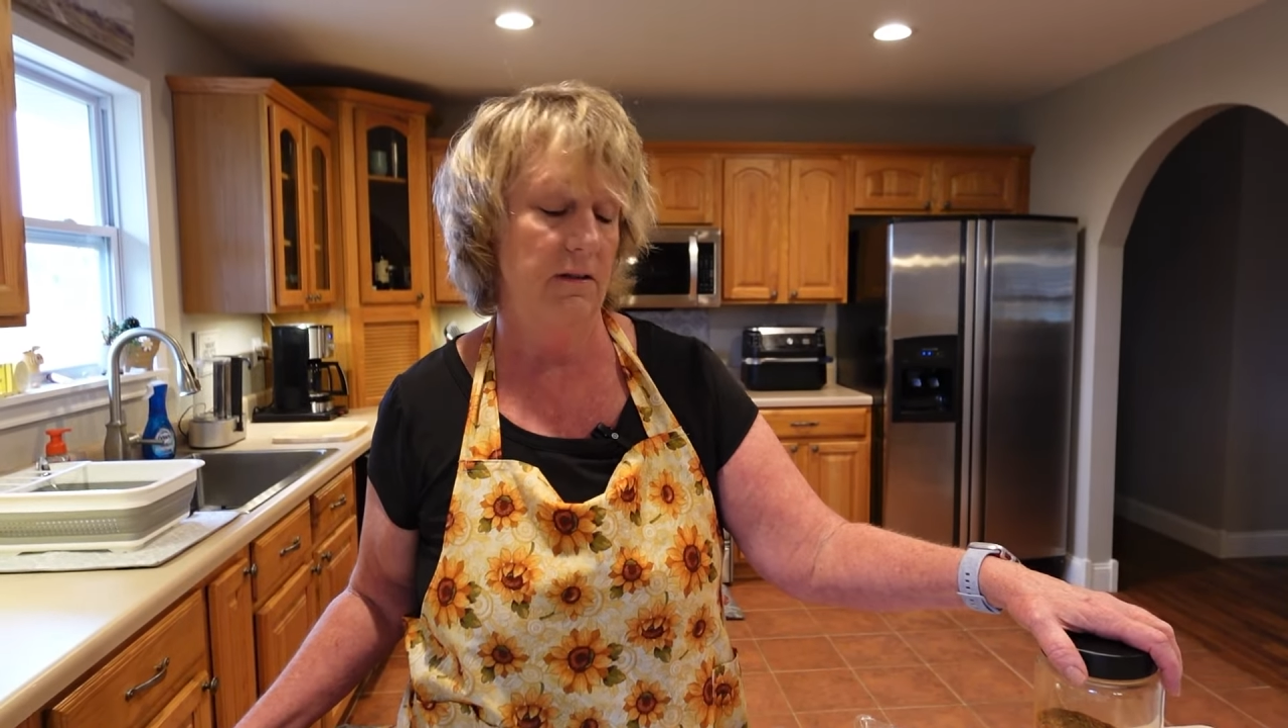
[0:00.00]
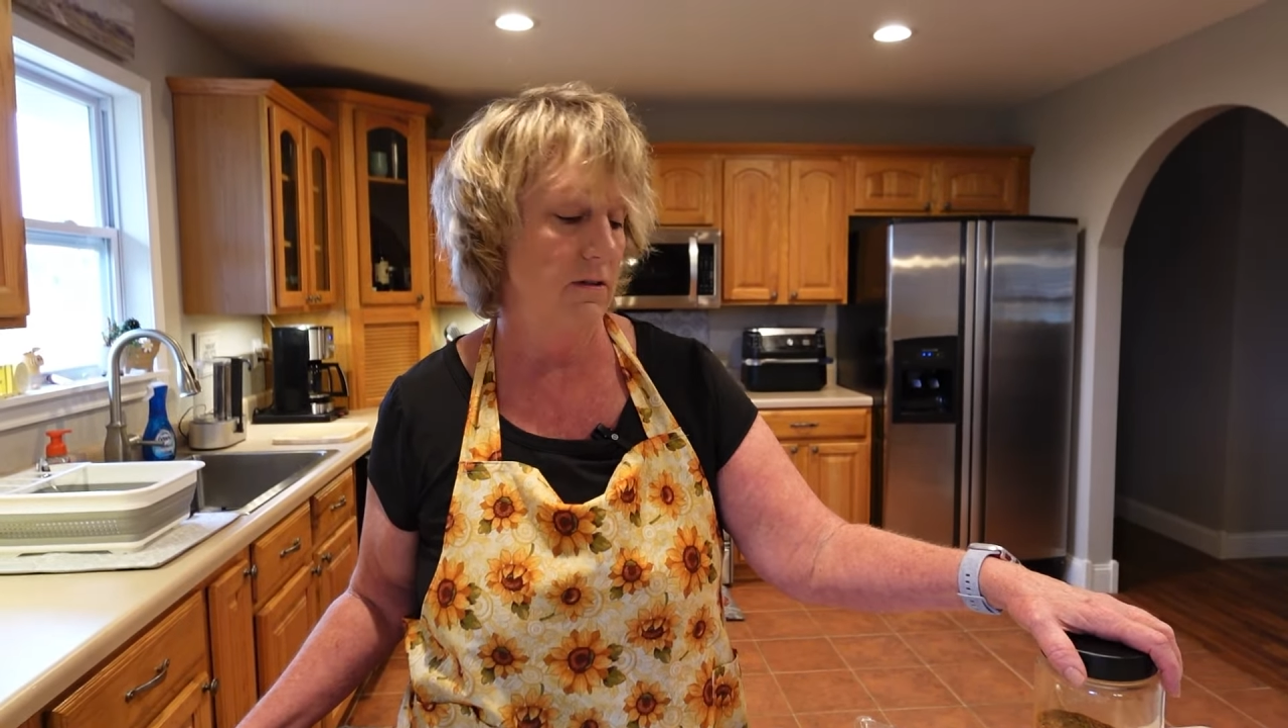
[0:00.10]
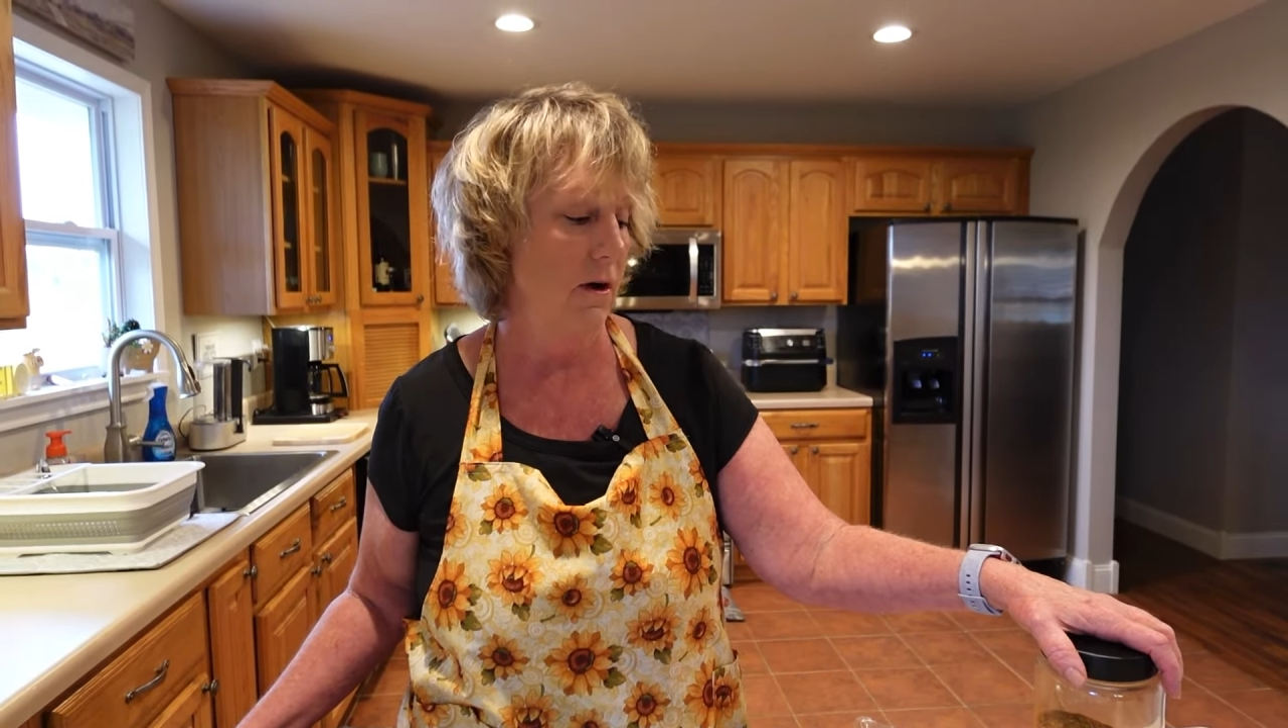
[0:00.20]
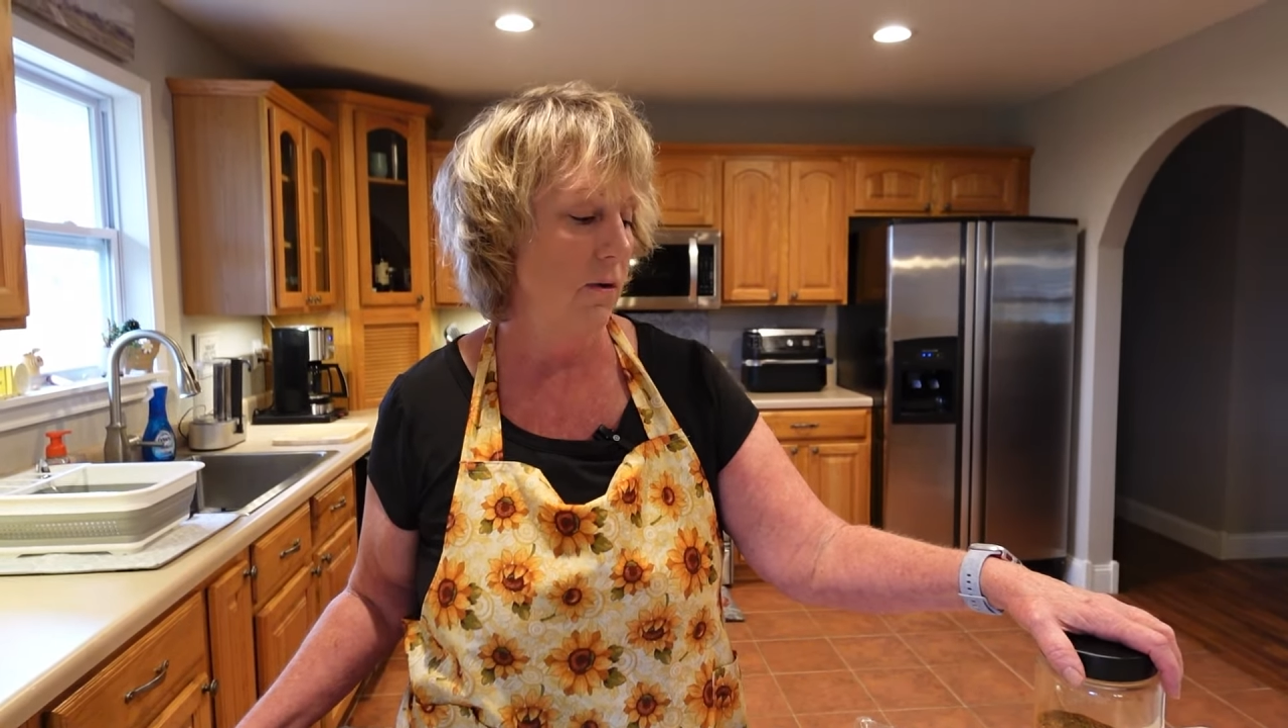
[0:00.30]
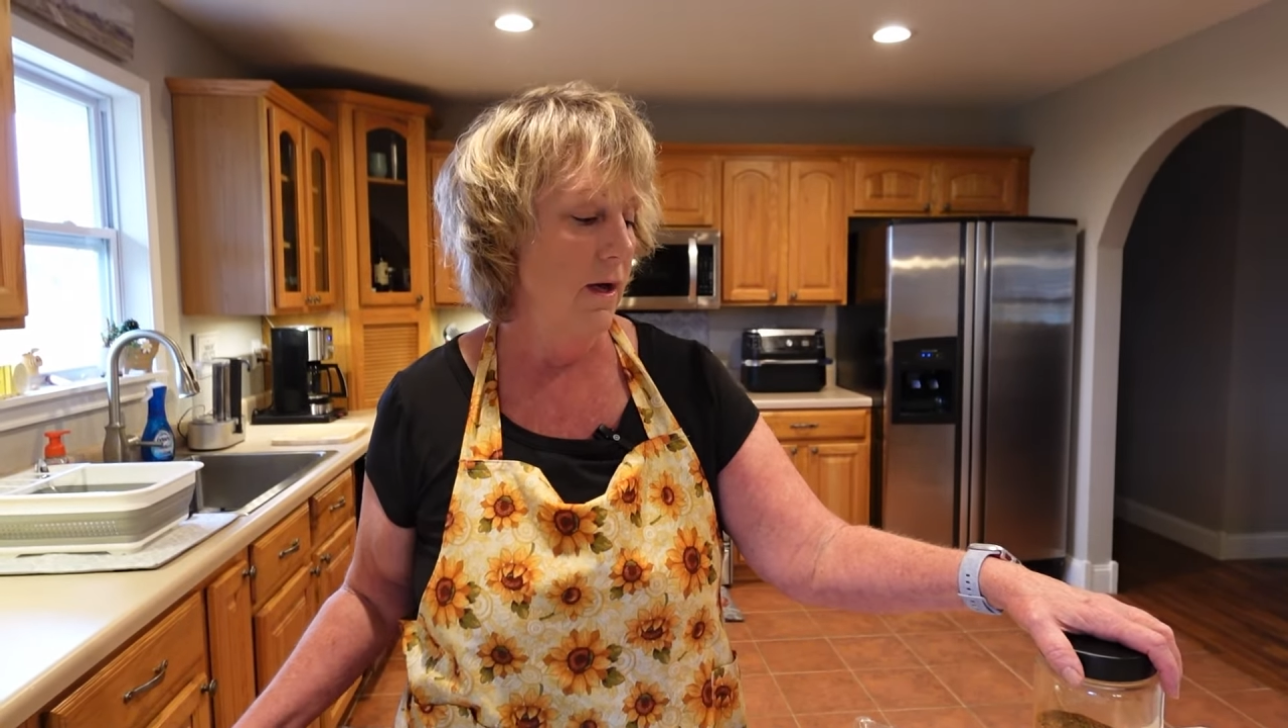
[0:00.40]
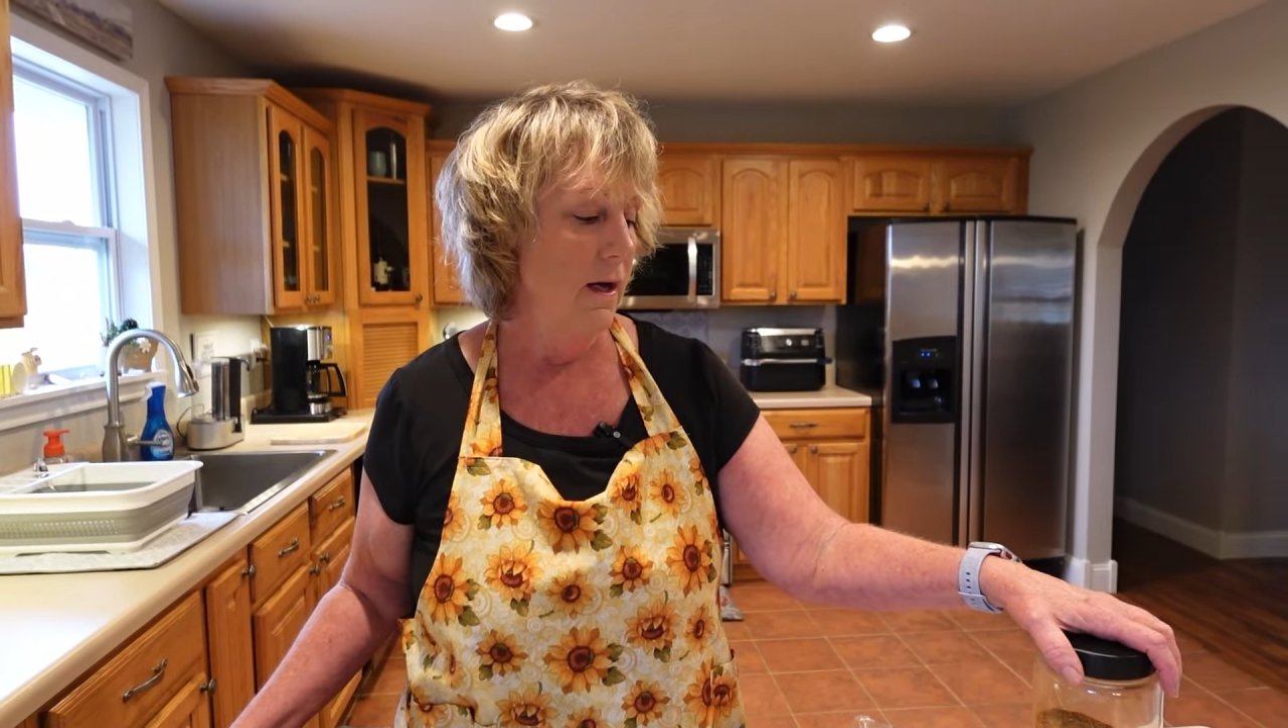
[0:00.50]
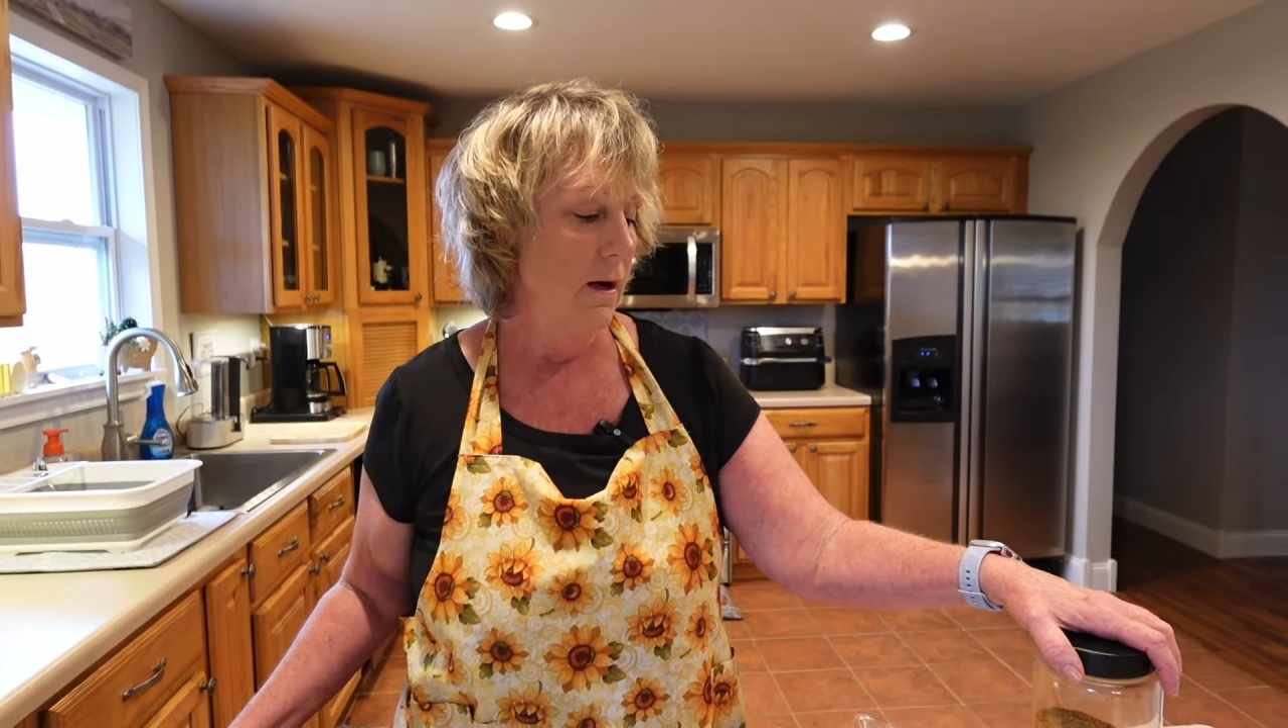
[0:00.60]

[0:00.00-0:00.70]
So